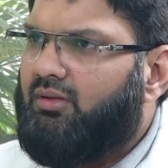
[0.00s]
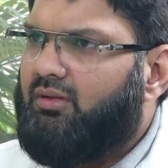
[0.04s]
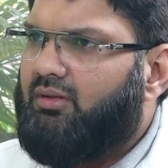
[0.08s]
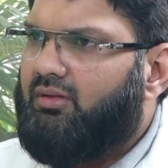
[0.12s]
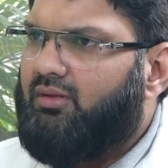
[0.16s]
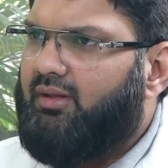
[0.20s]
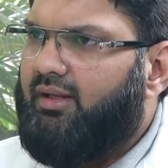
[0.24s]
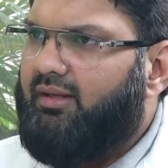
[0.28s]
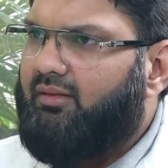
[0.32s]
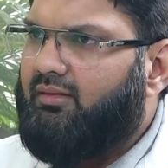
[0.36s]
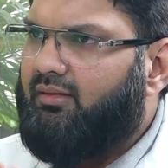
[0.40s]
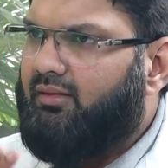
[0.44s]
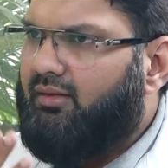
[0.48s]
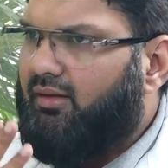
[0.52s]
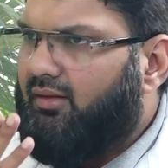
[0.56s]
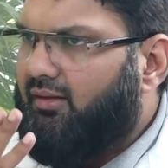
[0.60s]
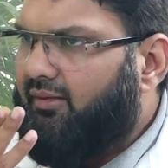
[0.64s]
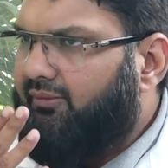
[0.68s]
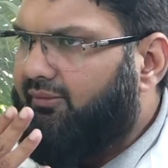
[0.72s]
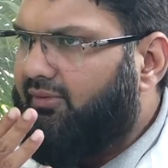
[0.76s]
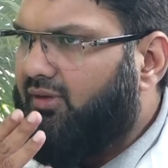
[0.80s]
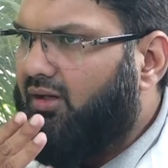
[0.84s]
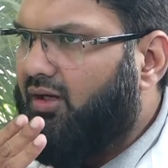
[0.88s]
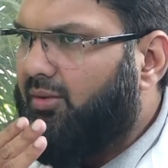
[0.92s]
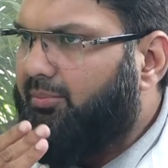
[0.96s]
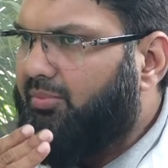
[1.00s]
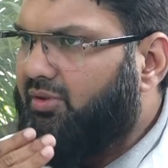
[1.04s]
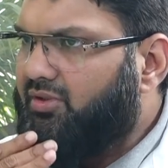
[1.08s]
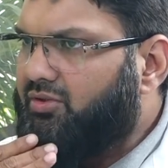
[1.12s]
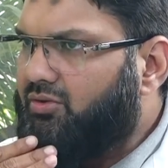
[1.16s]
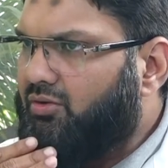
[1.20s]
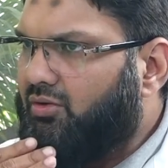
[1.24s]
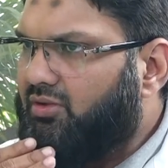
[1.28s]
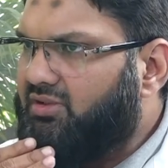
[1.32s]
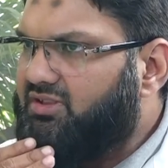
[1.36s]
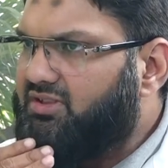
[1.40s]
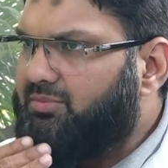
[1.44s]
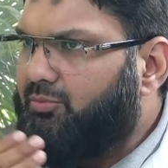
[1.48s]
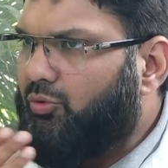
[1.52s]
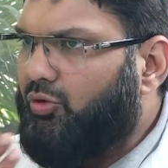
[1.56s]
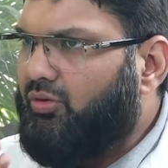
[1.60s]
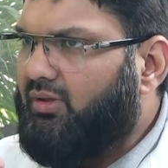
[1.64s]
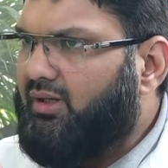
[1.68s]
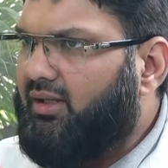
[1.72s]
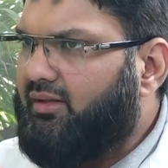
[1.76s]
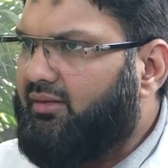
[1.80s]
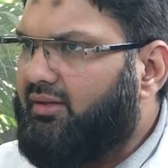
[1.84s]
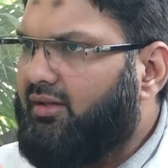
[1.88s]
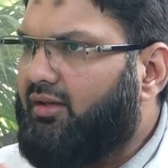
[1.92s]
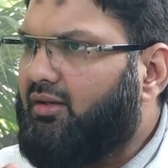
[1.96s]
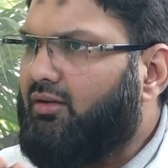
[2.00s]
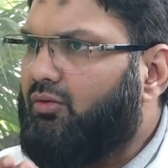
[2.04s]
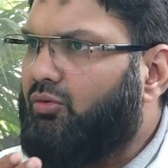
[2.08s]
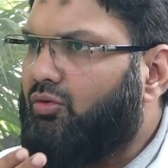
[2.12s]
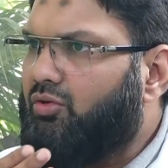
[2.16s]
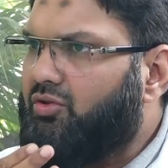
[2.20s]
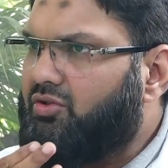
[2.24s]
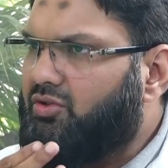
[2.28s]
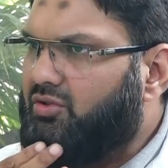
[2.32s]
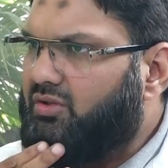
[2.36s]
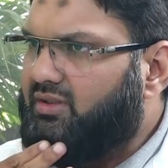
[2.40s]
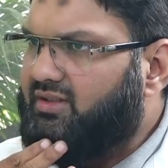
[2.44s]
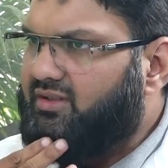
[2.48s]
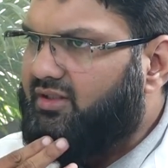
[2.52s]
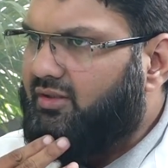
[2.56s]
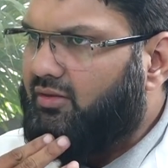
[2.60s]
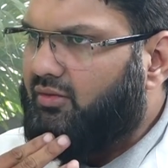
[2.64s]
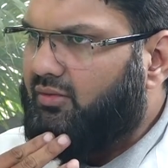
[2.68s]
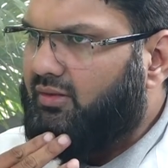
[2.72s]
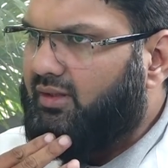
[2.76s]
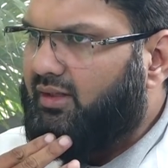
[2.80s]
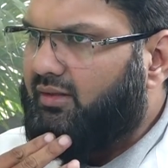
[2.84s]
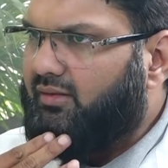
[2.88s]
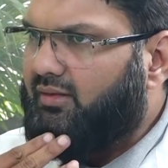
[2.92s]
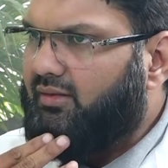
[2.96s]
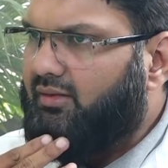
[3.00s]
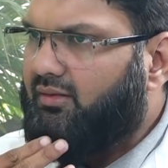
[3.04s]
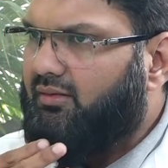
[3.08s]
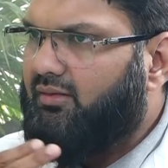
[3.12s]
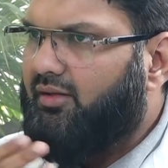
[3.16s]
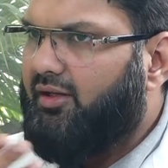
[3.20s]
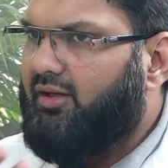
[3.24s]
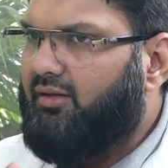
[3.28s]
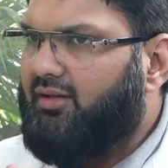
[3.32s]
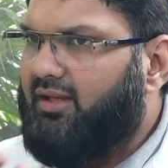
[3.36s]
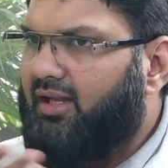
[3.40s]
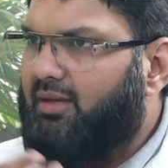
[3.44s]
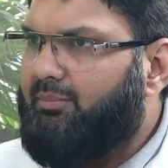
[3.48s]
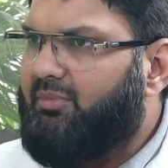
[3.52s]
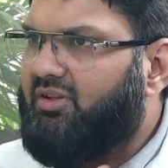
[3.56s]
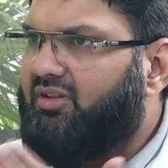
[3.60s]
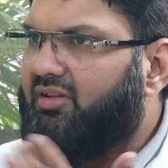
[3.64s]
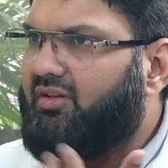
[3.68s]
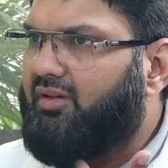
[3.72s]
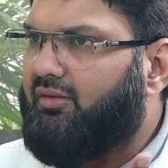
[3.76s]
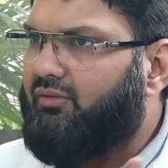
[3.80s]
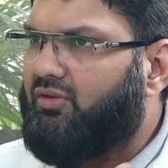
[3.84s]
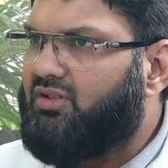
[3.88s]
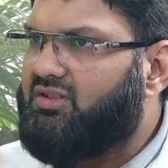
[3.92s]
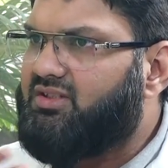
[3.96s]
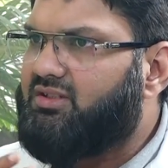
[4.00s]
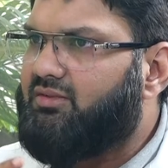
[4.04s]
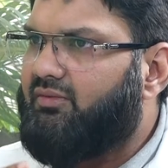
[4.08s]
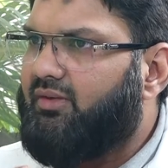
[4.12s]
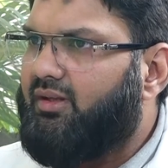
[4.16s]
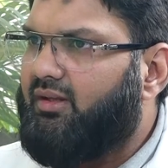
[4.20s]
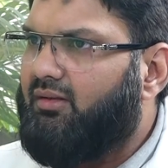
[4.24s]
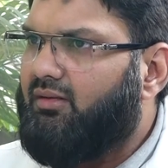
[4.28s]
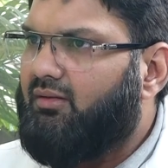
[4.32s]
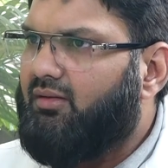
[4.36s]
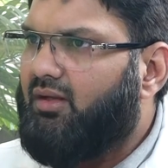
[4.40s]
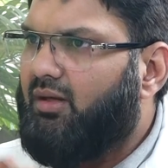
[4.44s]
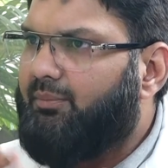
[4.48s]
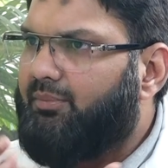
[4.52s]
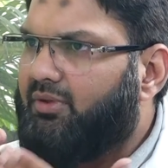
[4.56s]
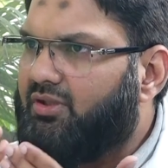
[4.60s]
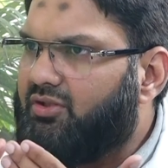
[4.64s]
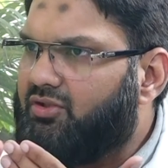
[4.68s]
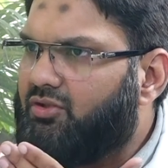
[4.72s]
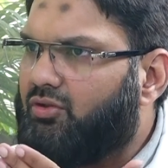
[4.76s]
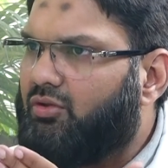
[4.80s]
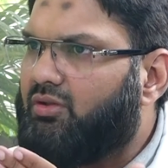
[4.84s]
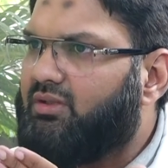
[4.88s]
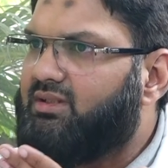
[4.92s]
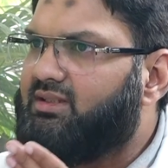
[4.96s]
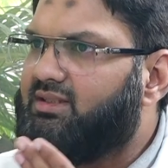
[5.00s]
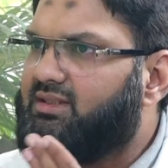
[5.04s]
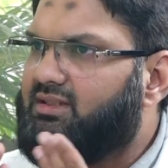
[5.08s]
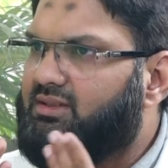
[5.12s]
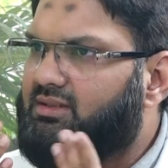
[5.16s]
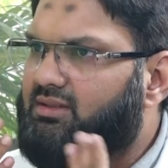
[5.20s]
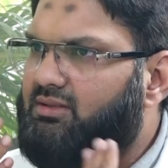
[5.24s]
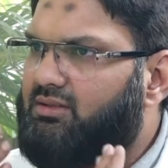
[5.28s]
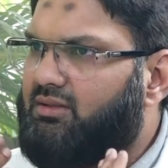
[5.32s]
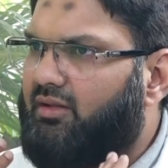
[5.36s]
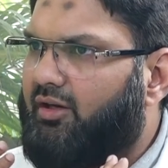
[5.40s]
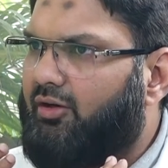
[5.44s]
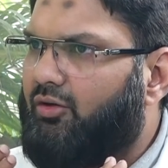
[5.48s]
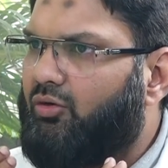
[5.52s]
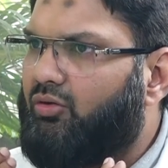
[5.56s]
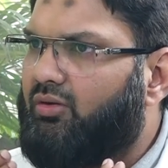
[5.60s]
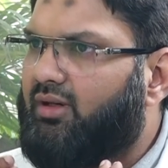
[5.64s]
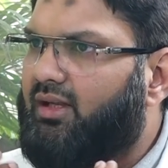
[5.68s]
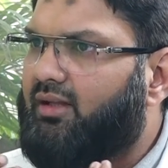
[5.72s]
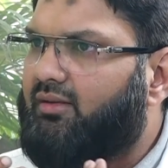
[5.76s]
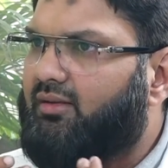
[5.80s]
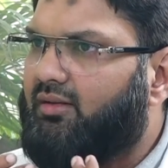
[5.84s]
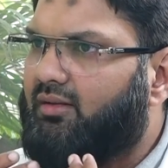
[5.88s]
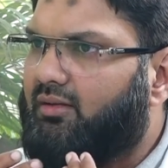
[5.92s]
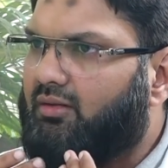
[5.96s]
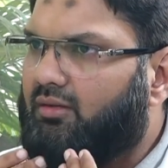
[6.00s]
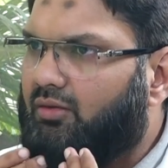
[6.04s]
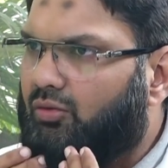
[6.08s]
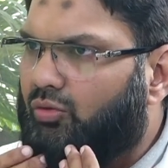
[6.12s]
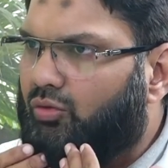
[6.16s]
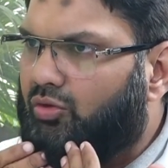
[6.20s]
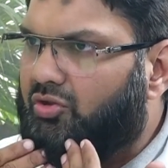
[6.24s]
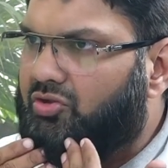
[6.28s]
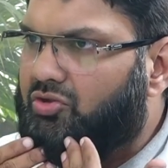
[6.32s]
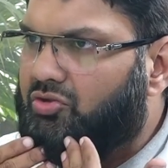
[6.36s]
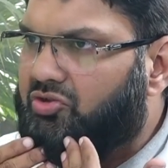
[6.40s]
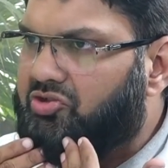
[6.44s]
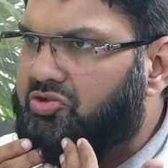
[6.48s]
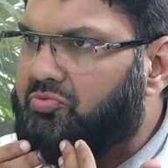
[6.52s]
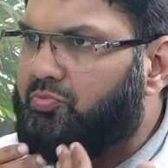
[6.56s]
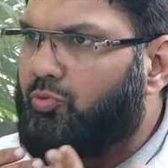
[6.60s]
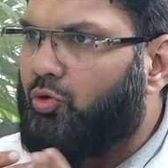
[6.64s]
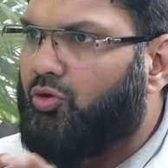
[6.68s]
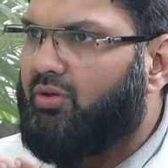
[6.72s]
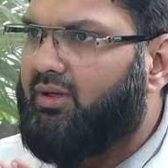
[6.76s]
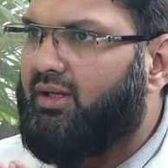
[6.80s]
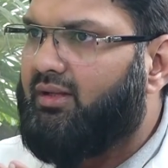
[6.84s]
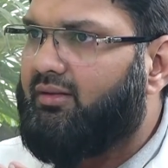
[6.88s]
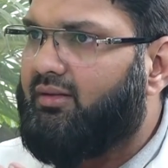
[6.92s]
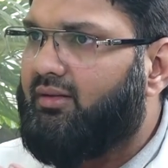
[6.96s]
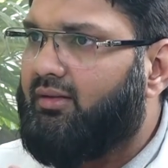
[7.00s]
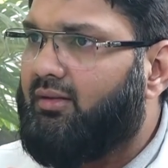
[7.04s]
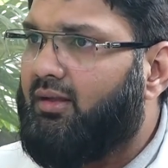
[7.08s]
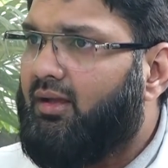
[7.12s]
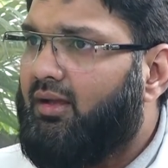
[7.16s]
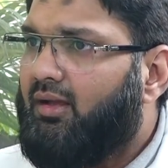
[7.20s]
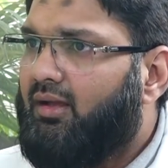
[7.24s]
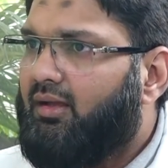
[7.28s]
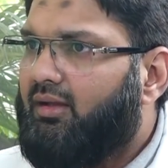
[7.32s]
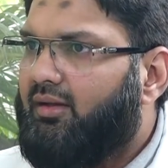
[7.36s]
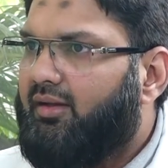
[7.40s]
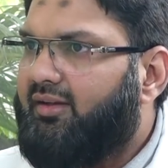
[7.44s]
like if the upper jaw is prognathic, lower jaw is retrognathic. It can be the reverse way, upper jaw is retrognathic, lower jaw is prognathic.